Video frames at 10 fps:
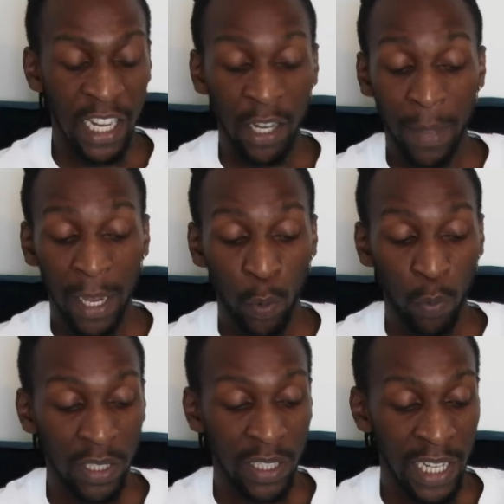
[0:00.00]
The centre-back
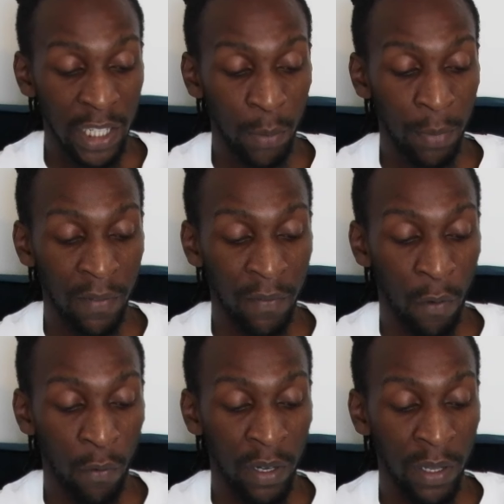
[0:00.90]
who was set to be
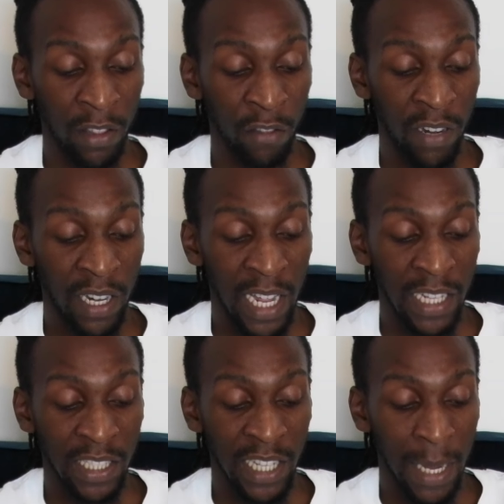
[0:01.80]
involved in 3
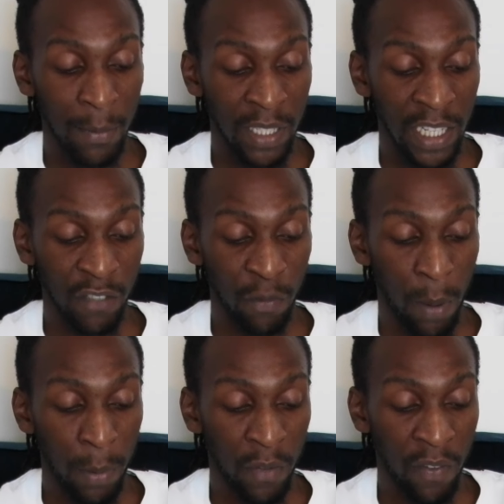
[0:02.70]
Lions games against the
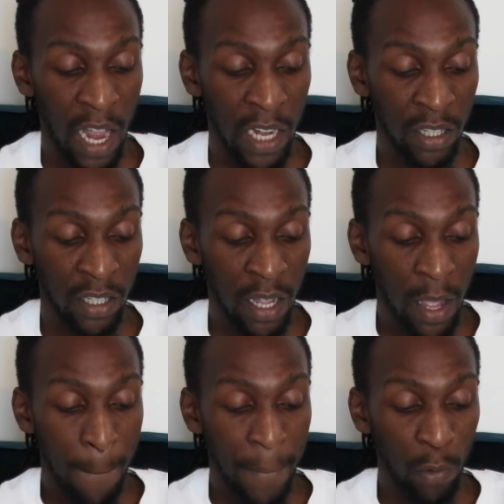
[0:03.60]
Republic of Ireland,
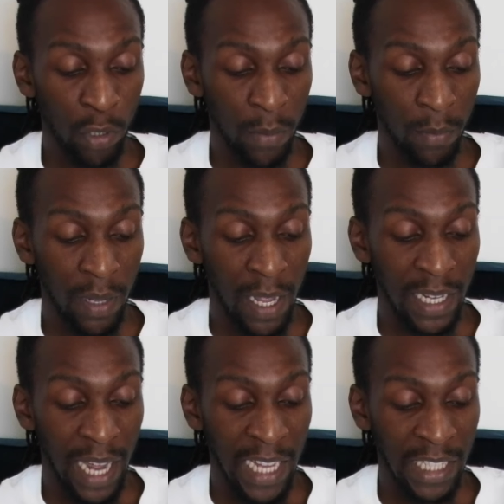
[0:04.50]
Belgium
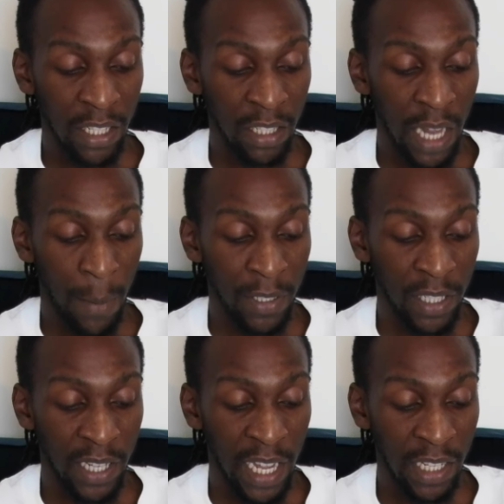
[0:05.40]
and Iceland
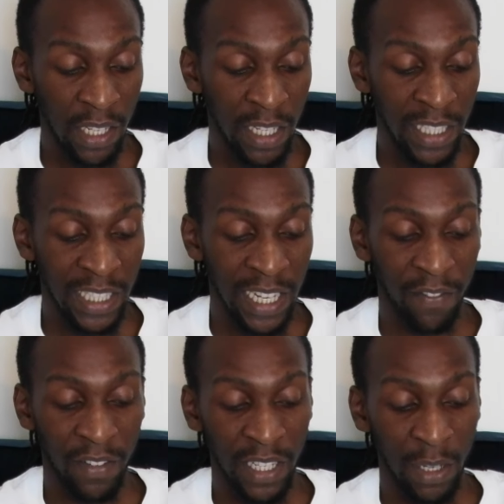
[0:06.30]
damaged a tendon in his
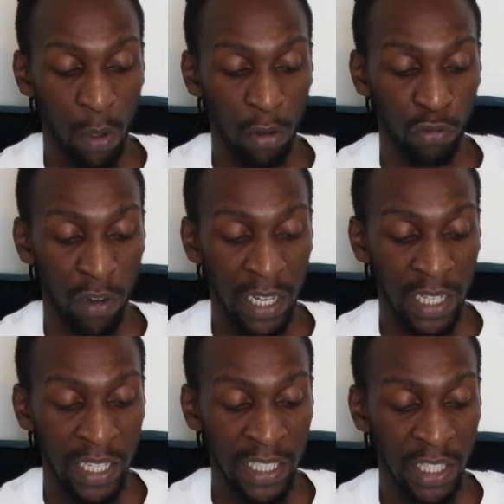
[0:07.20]
left knee while
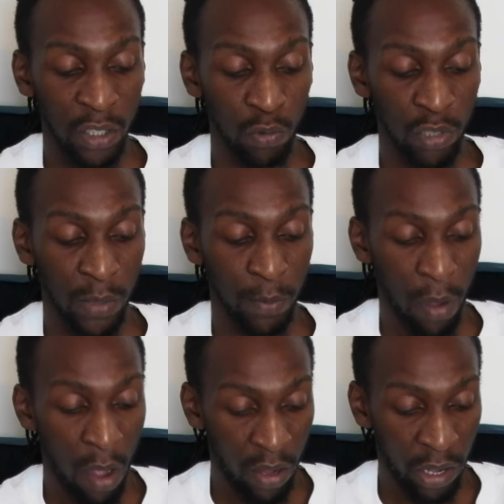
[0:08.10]
training at St George's
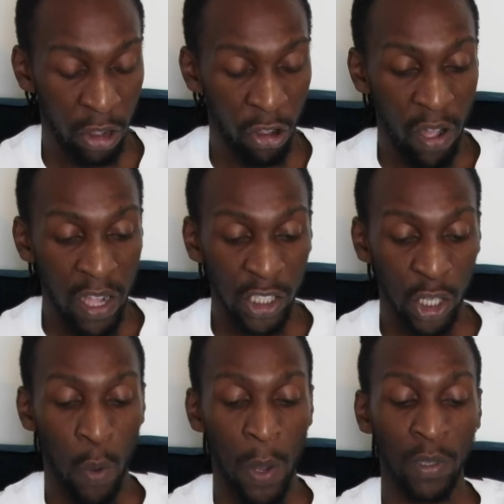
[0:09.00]
Park.
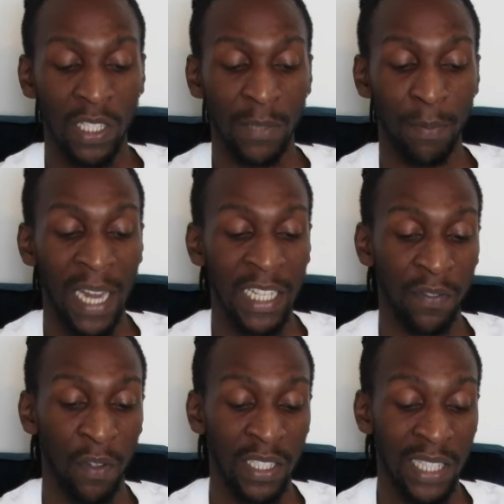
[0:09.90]
So it wasn't as bad
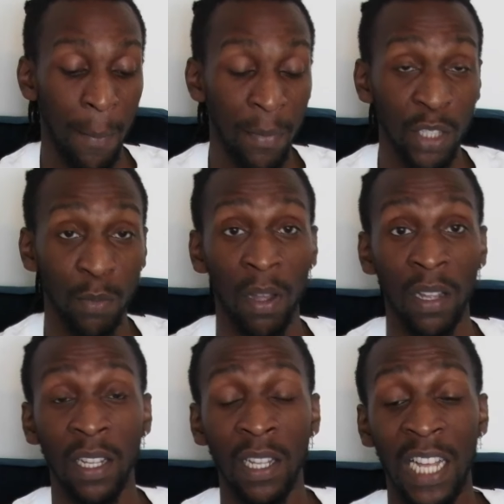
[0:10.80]
as first
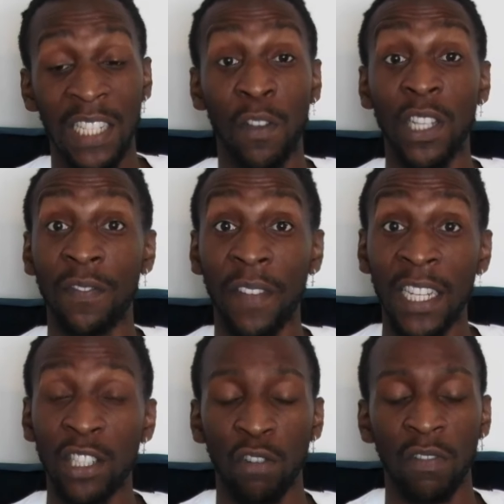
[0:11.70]

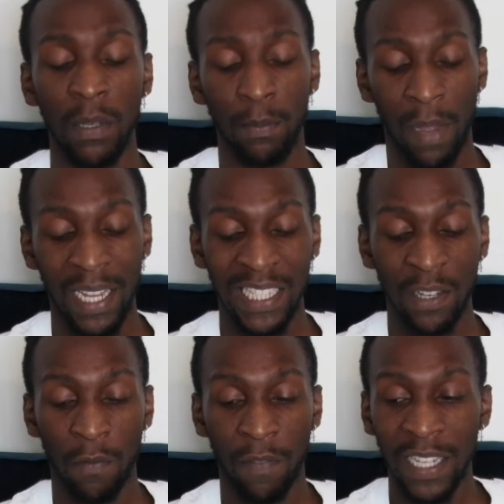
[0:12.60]
feared, but he
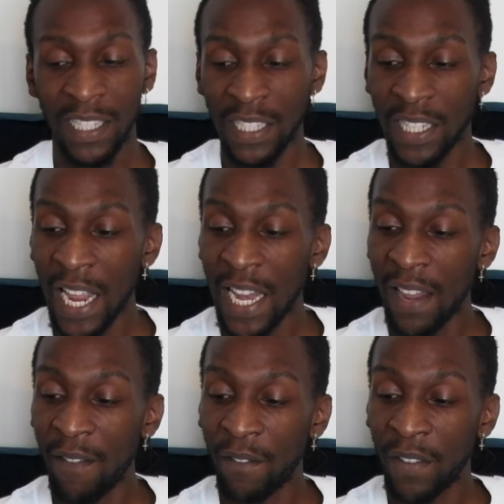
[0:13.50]
still faces a
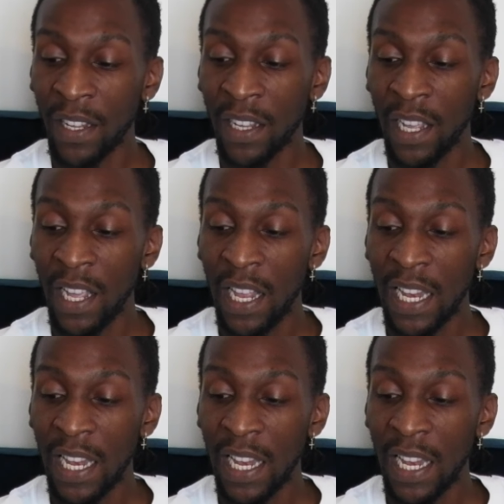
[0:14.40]
lengthy